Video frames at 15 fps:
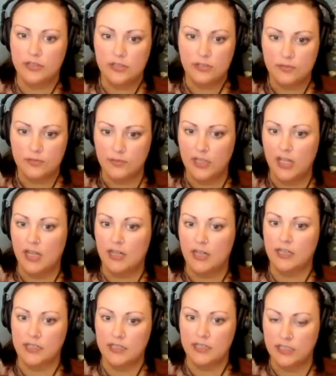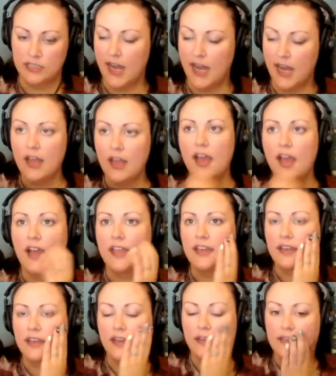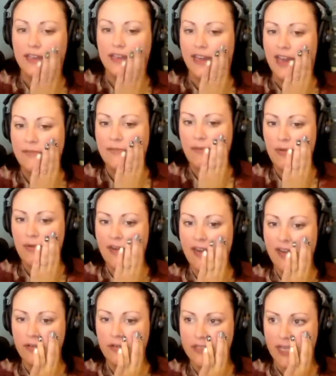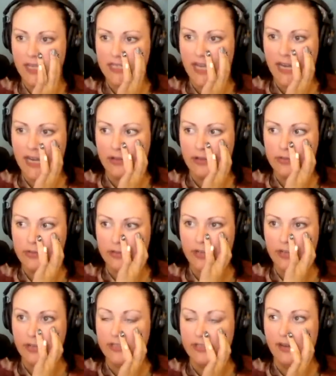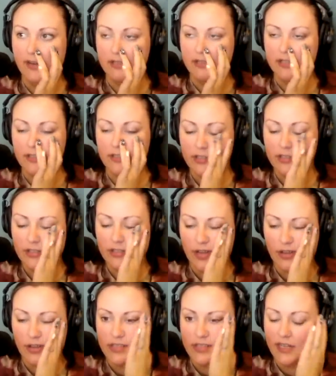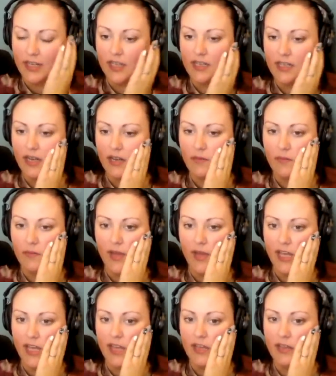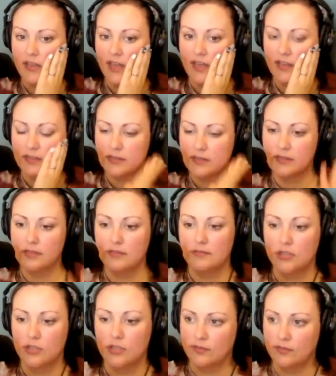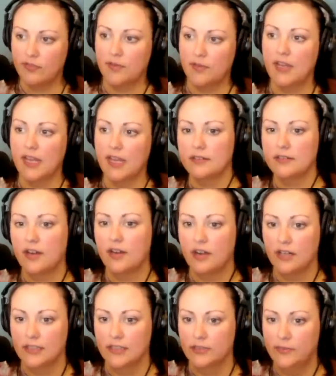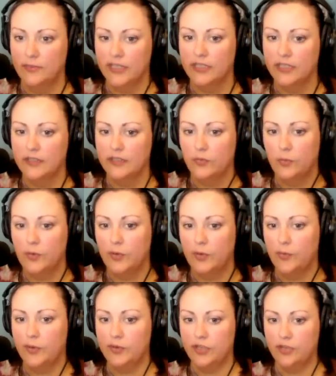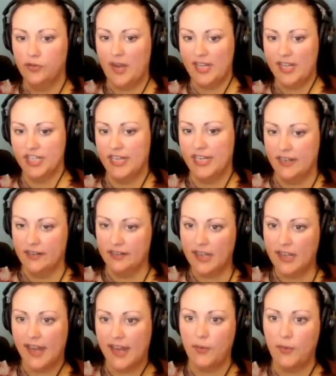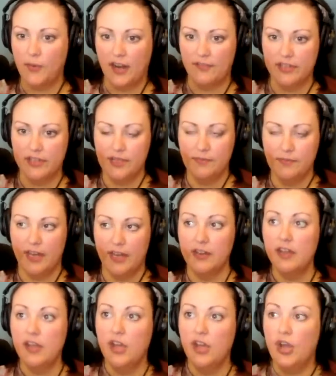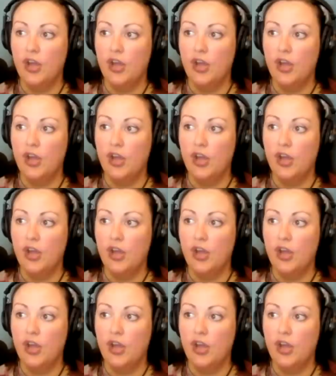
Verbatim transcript: haven't blockage. Yeah. Something. Yeah. Yeah. I remember when I was like diagnosed with Crohn's and I was just so sick and like my aunts, two of them that are a little bit woo woo new agey and kind of went off the deep end,